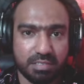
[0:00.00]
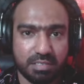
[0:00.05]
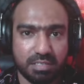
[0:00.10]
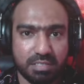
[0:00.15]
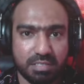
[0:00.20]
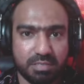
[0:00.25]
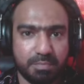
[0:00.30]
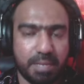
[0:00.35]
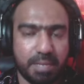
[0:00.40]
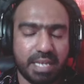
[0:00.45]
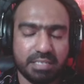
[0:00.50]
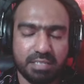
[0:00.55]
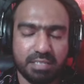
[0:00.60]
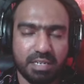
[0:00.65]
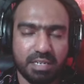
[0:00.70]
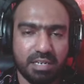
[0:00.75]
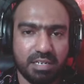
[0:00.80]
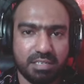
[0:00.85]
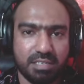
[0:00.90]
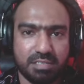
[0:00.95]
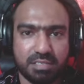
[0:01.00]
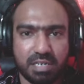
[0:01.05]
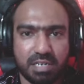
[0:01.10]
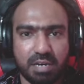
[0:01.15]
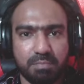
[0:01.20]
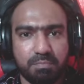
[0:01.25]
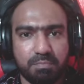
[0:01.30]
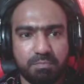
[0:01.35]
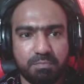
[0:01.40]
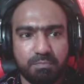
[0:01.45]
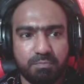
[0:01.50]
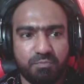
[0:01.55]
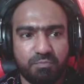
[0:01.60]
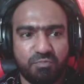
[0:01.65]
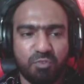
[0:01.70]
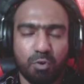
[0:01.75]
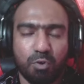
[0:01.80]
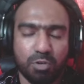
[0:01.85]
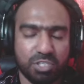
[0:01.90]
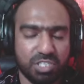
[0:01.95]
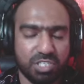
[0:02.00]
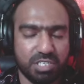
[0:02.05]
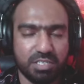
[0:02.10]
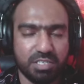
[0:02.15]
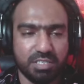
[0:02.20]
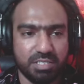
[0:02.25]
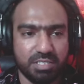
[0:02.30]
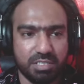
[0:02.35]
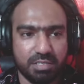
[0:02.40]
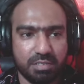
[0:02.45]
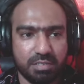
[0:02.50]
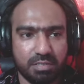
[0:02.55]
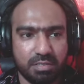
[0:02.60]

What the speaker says: is basically a trap for cheat engine.